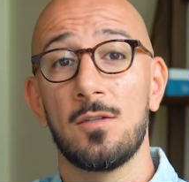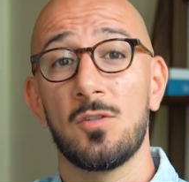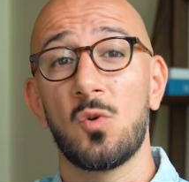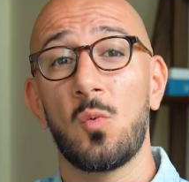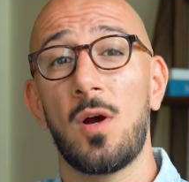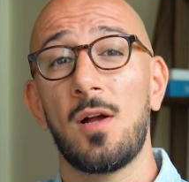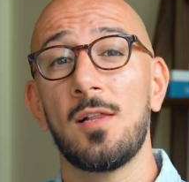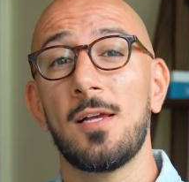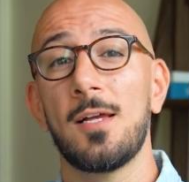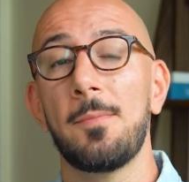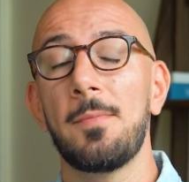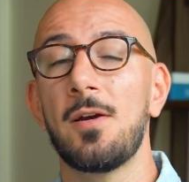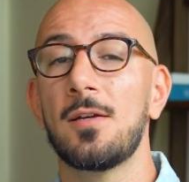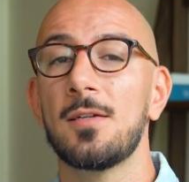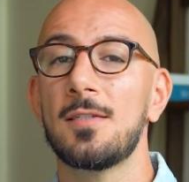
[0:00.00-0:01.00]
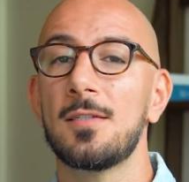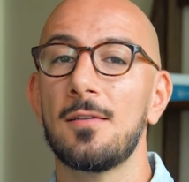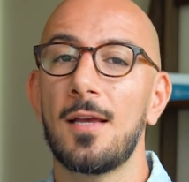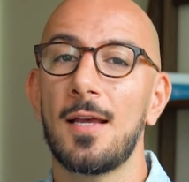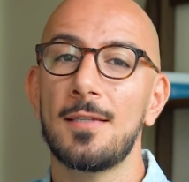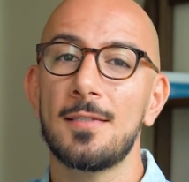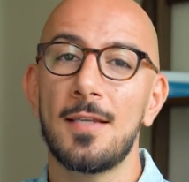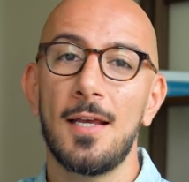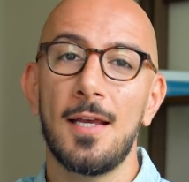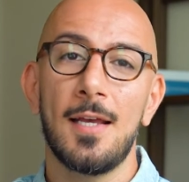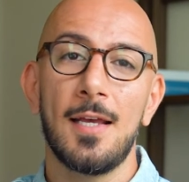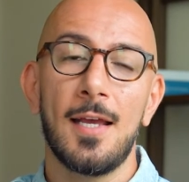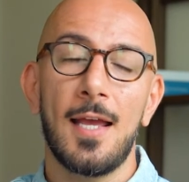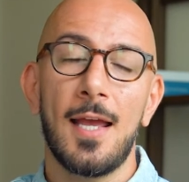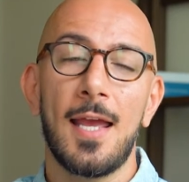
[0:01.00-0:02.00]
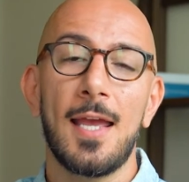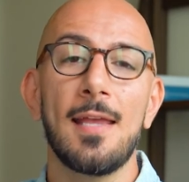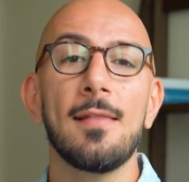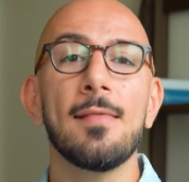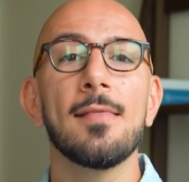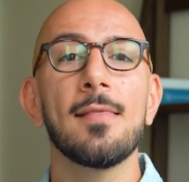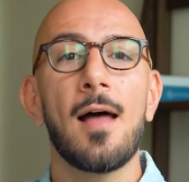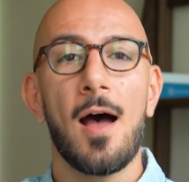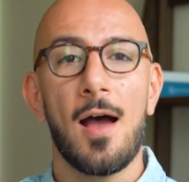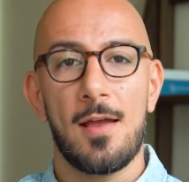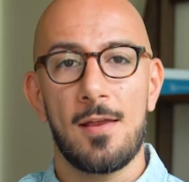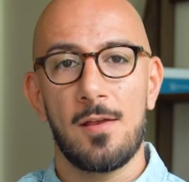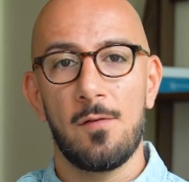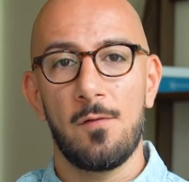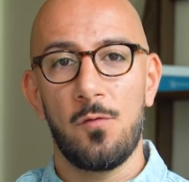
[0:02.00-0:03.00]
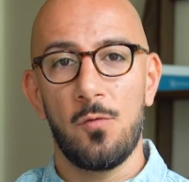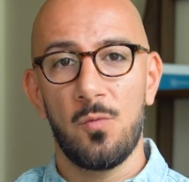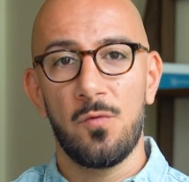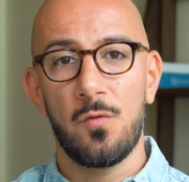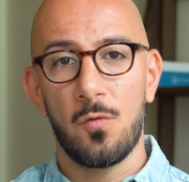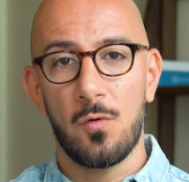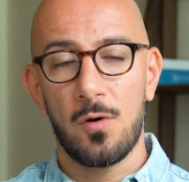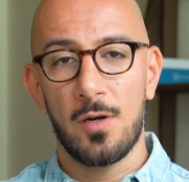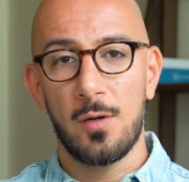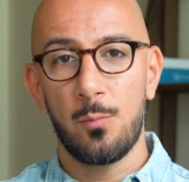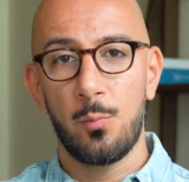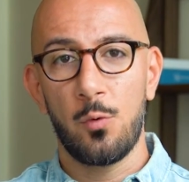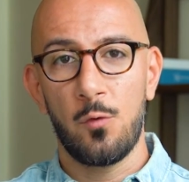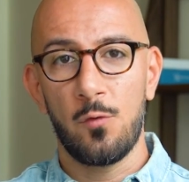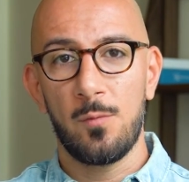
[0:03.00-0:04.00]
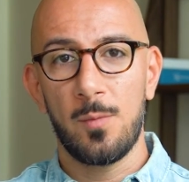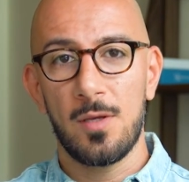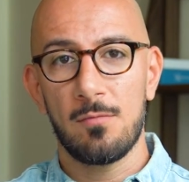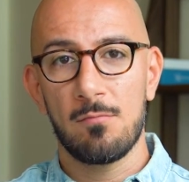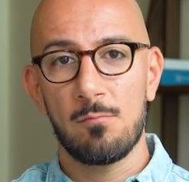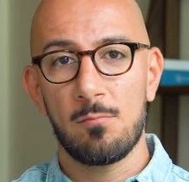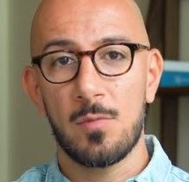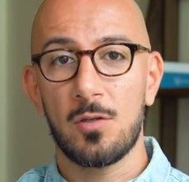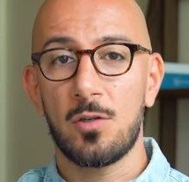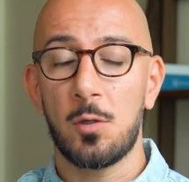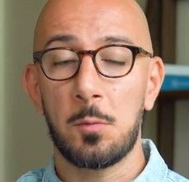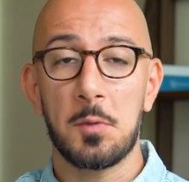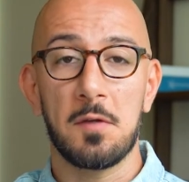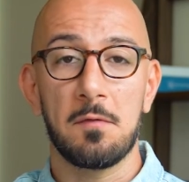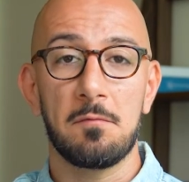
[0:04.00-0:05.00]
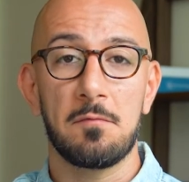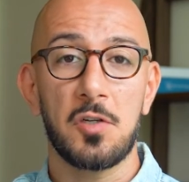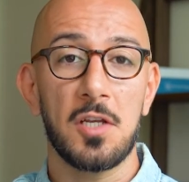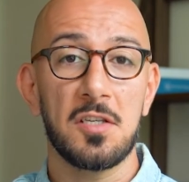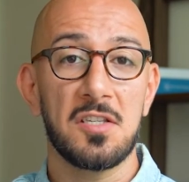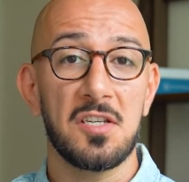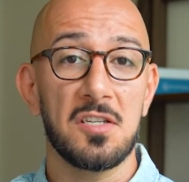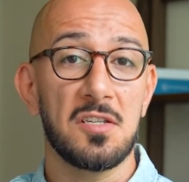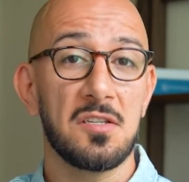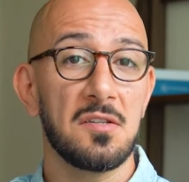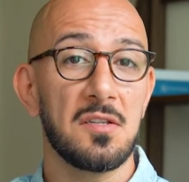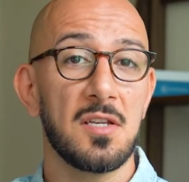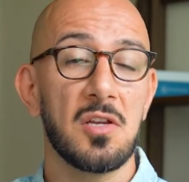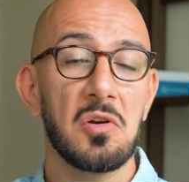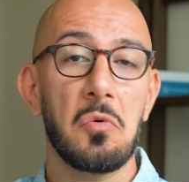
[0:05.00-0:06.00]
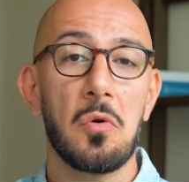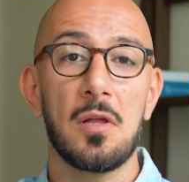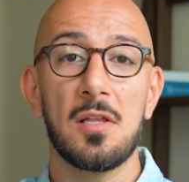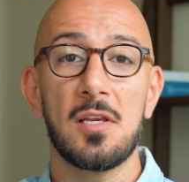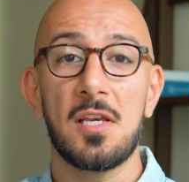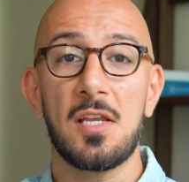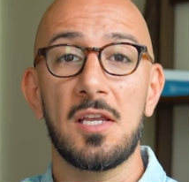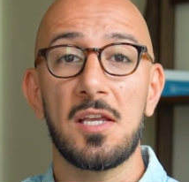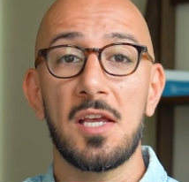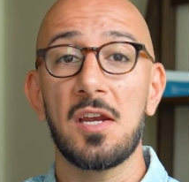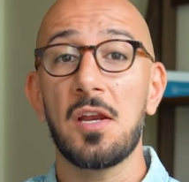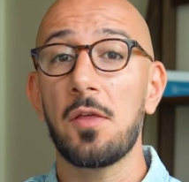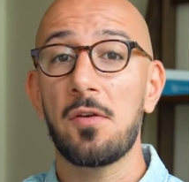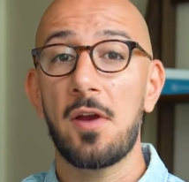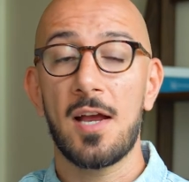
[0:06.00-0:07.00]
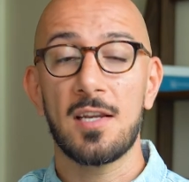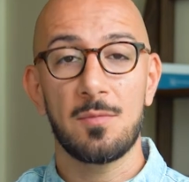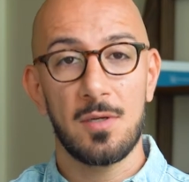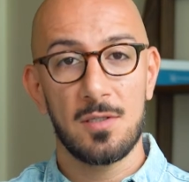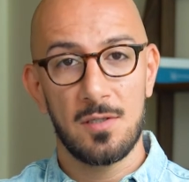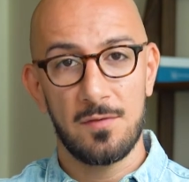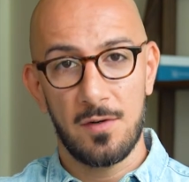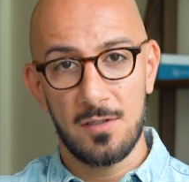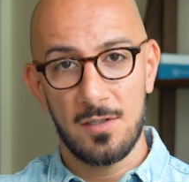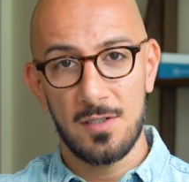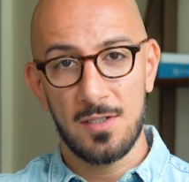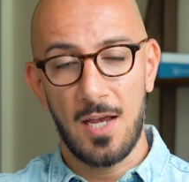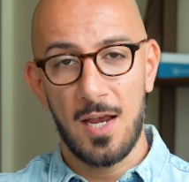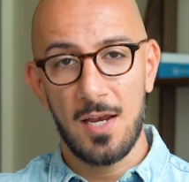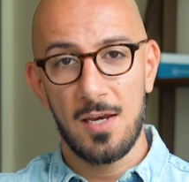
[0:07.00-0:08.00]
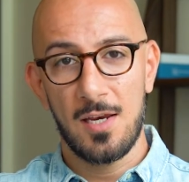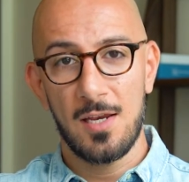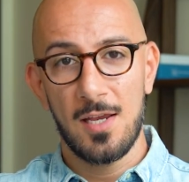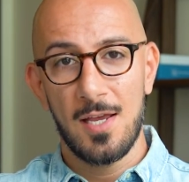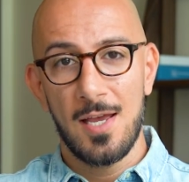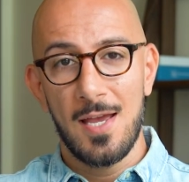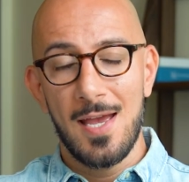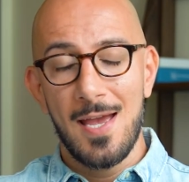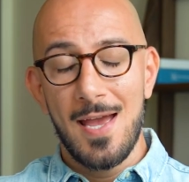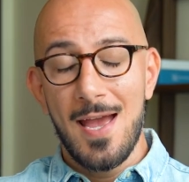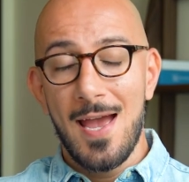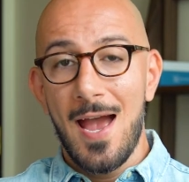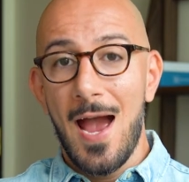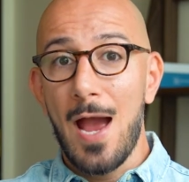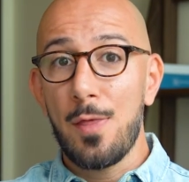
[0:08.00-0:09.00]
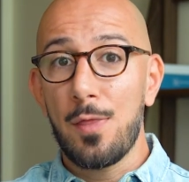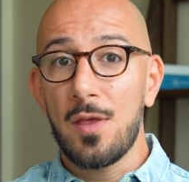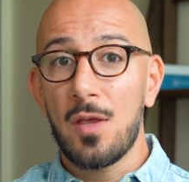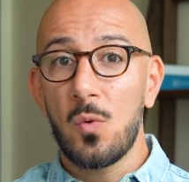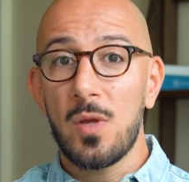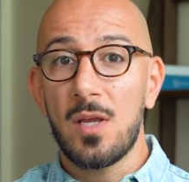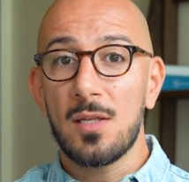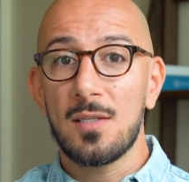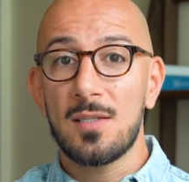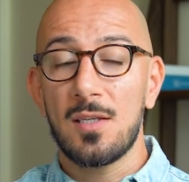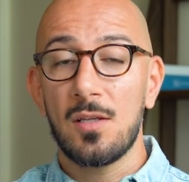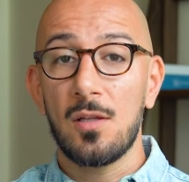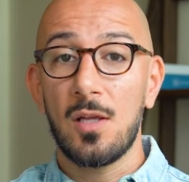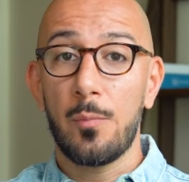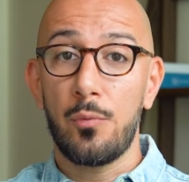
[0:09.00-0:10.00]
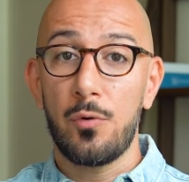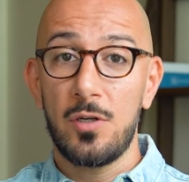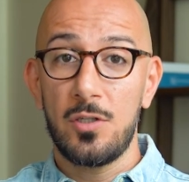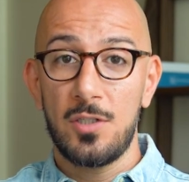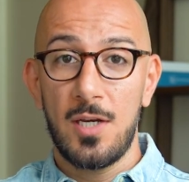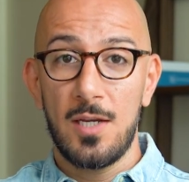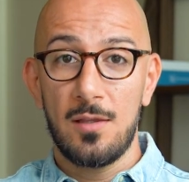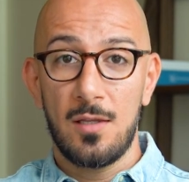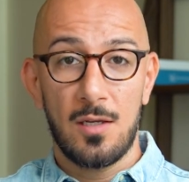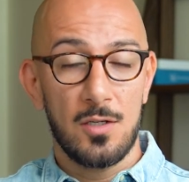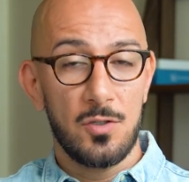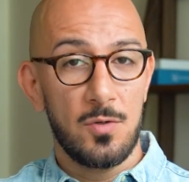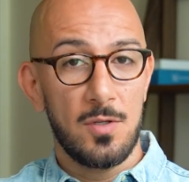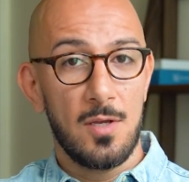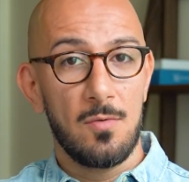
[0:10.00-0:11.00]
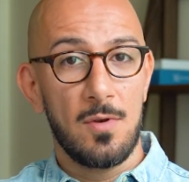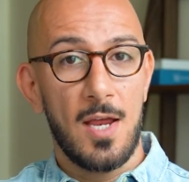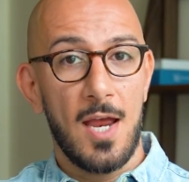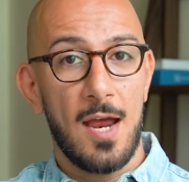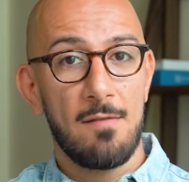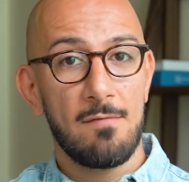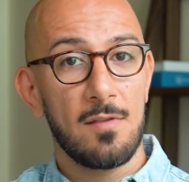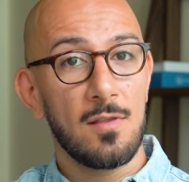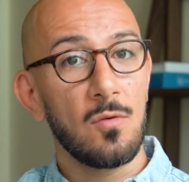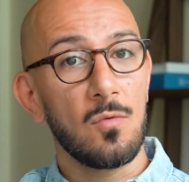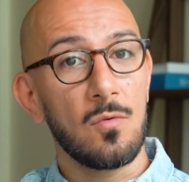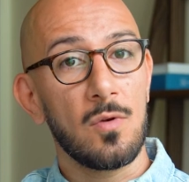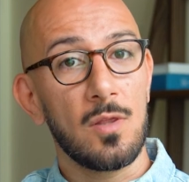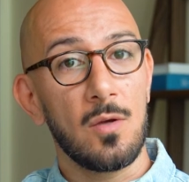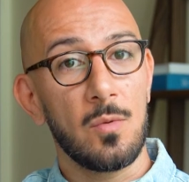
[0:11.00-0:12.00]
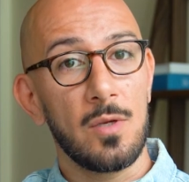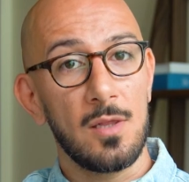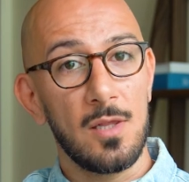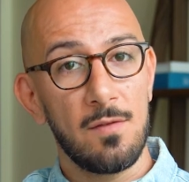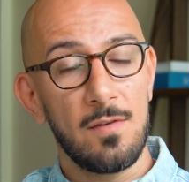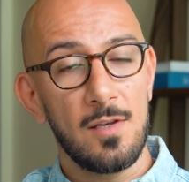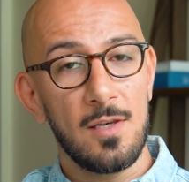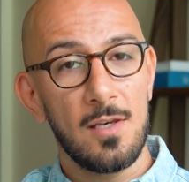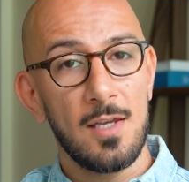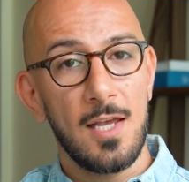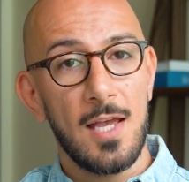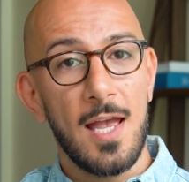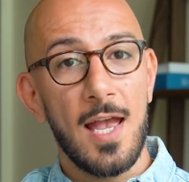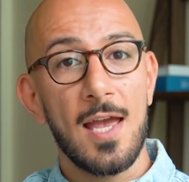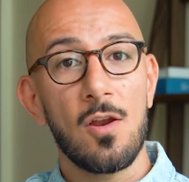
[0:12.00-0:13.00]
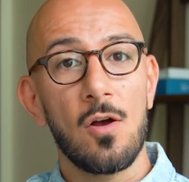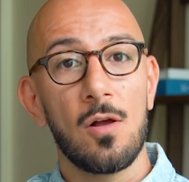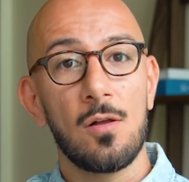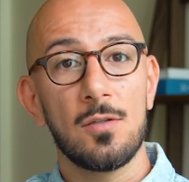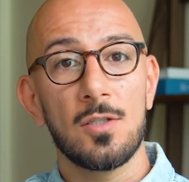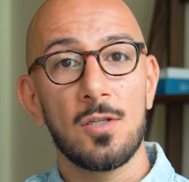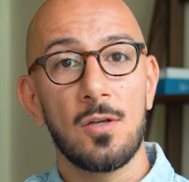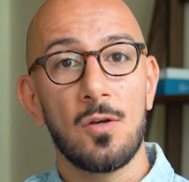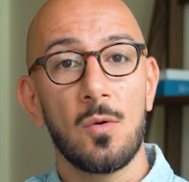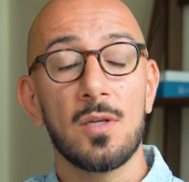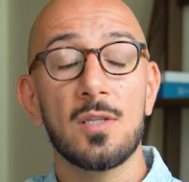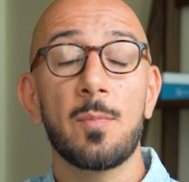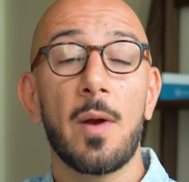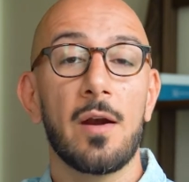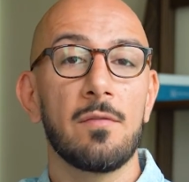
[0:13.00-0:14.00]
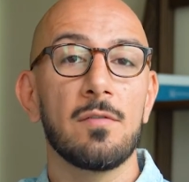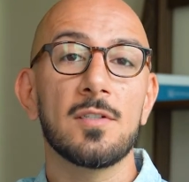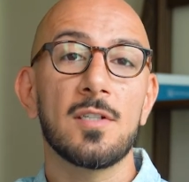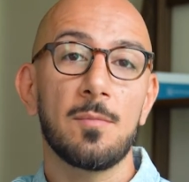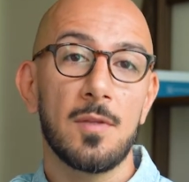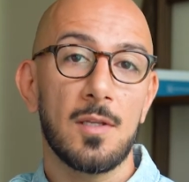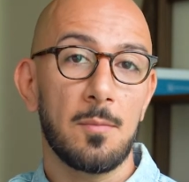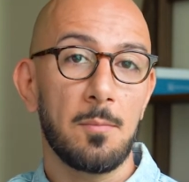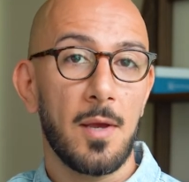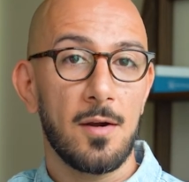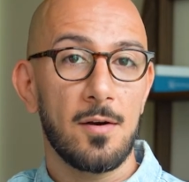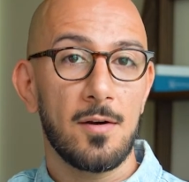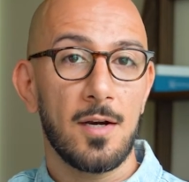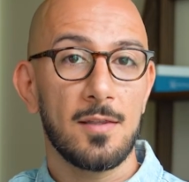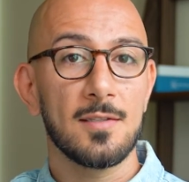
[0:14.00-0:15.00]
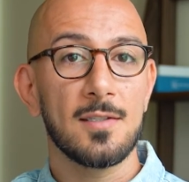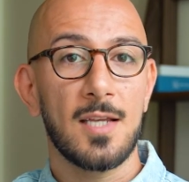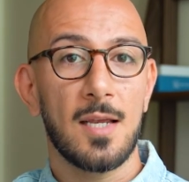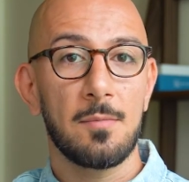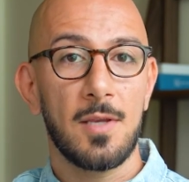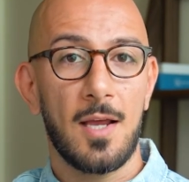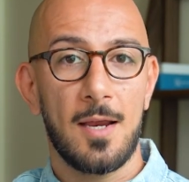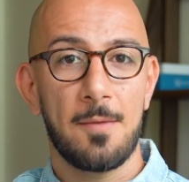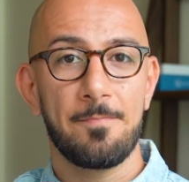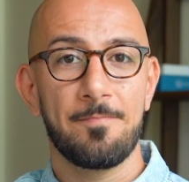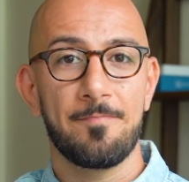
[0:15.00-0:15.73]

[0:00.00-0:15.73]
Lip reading: So while America still has a lot of room for improvement in terms of justice, equality, and other aspects of our society, I think we can still appreciate the country that we have and the one that we live in, and also aspire for something better at the same time.